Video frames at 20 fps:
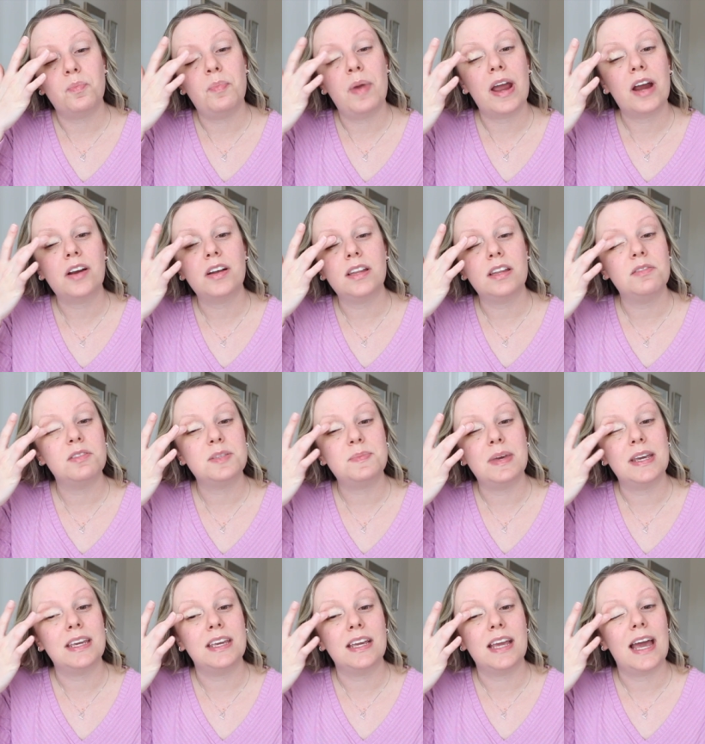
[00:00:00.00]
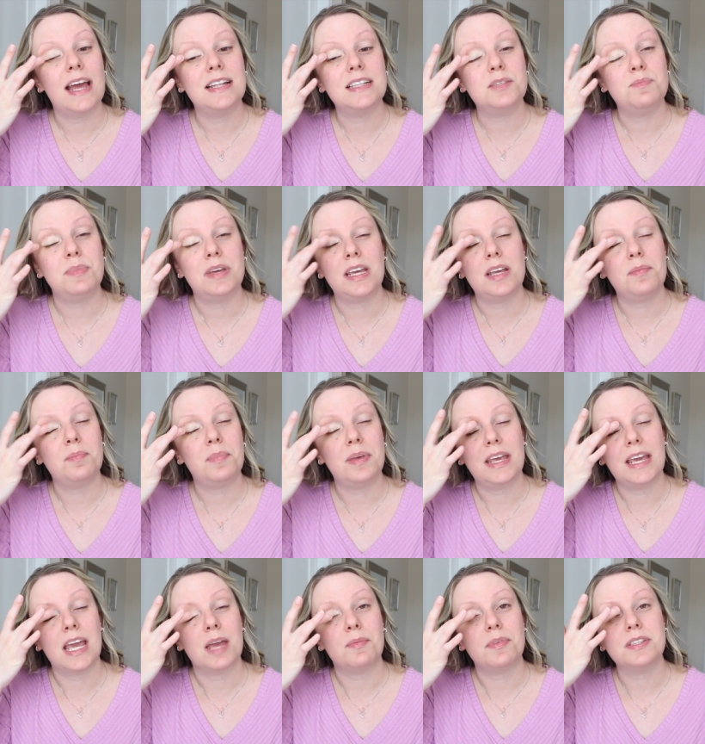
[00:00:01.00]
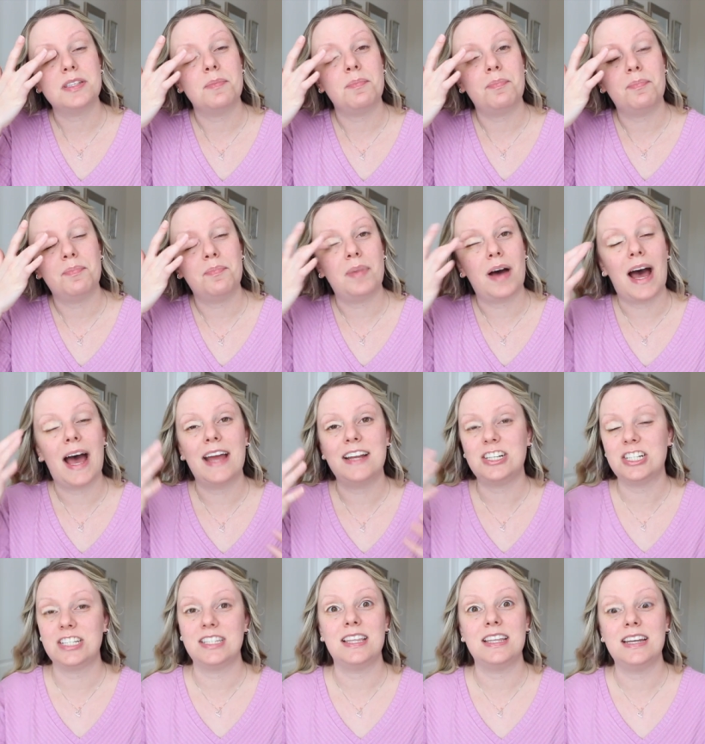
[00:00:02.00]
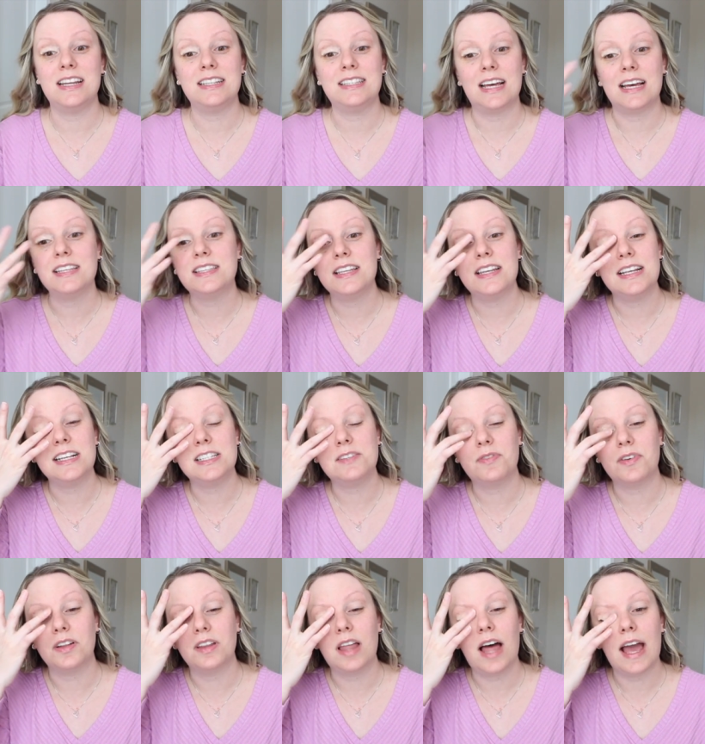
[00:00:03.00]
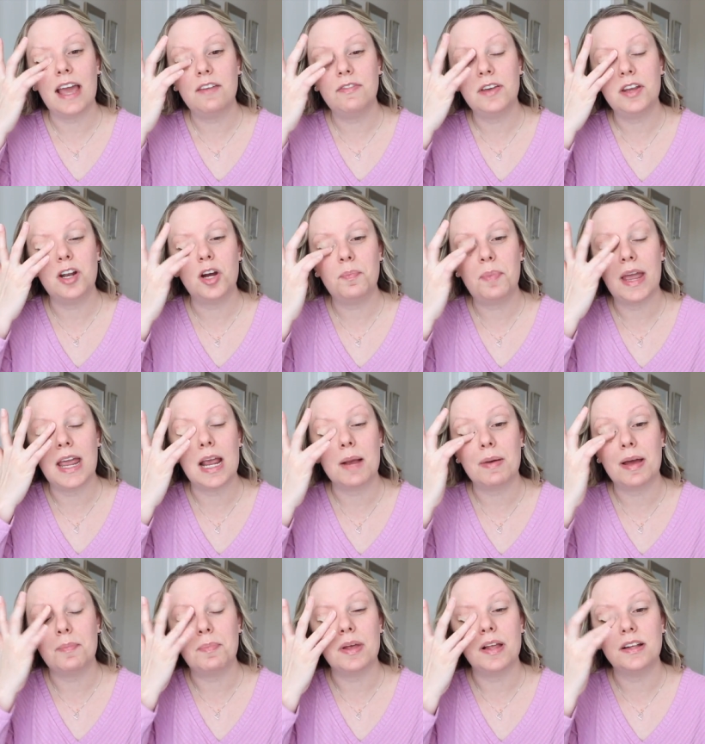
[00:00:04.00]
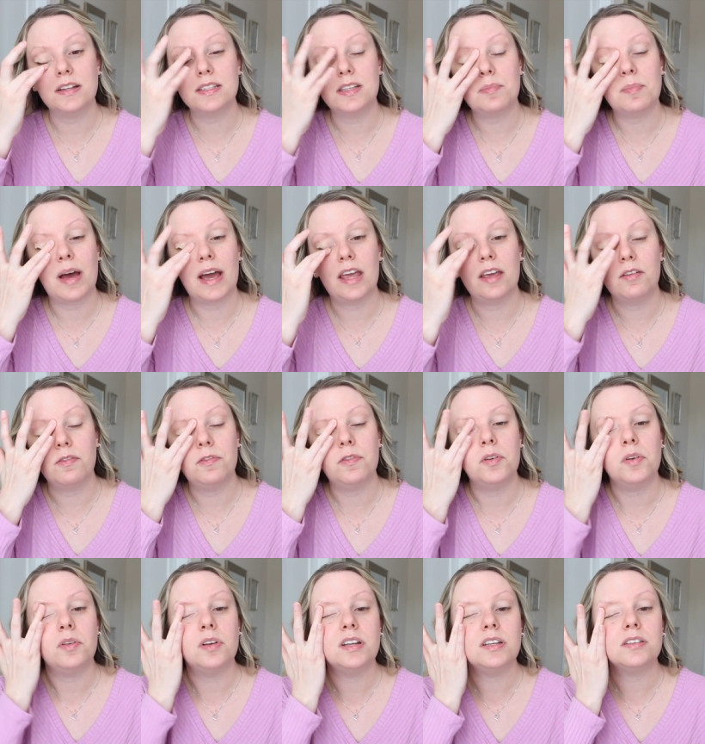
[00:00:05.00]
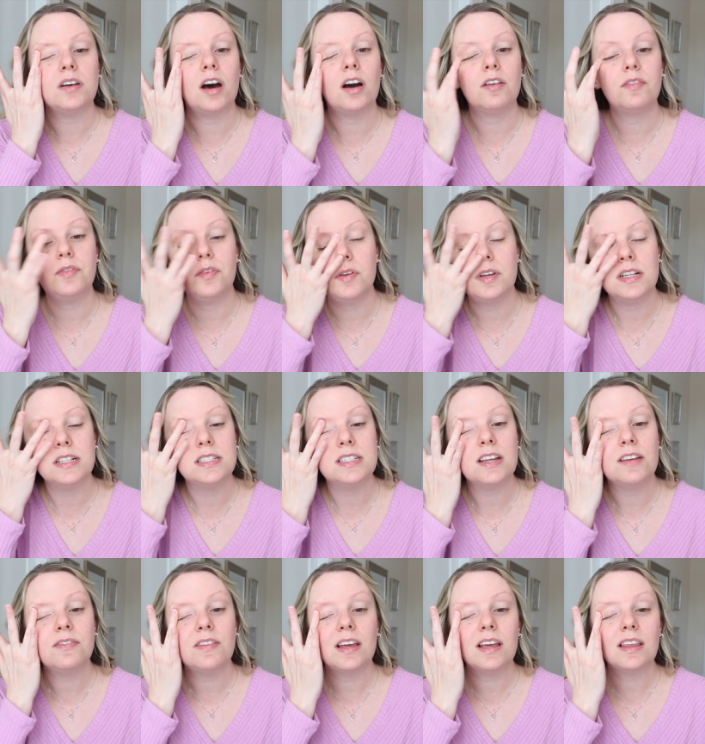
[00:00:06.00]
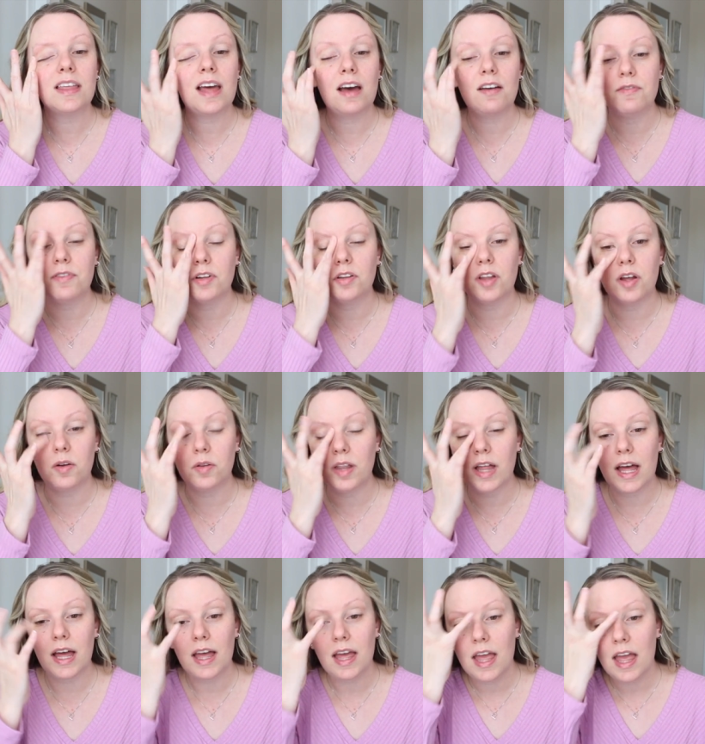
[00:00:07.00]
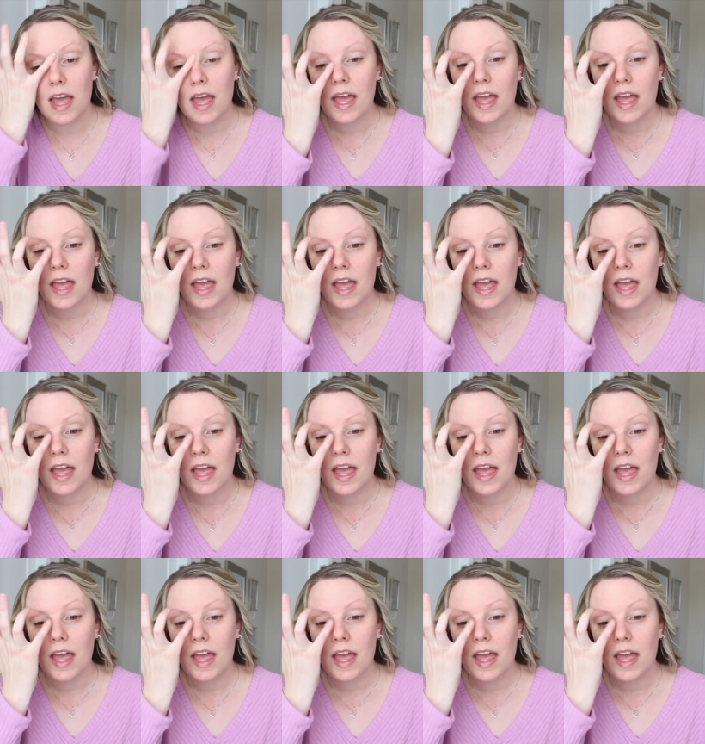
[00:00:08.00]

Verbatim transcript: barely was making ends meet being able to buy just the necessities for life, you know, paying my bills and buying food and dog food and stuff like that for Lola.